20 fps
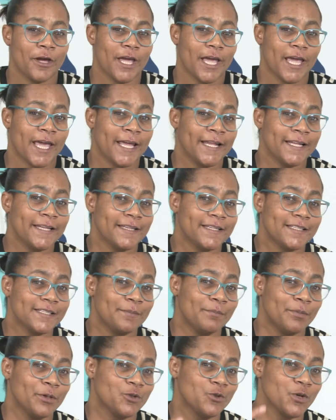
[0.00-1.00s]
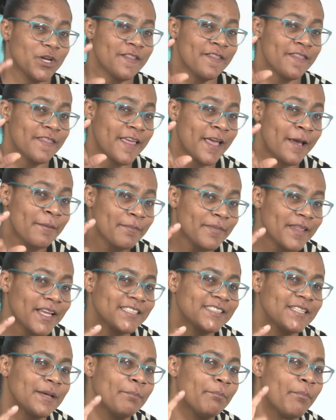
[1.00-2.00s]
and between them there
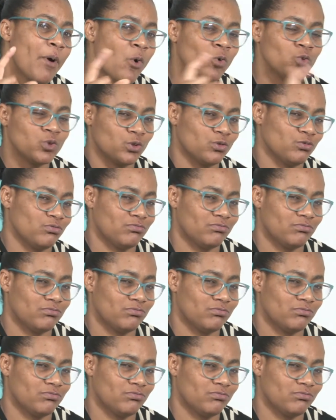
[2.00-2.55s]
is a bone,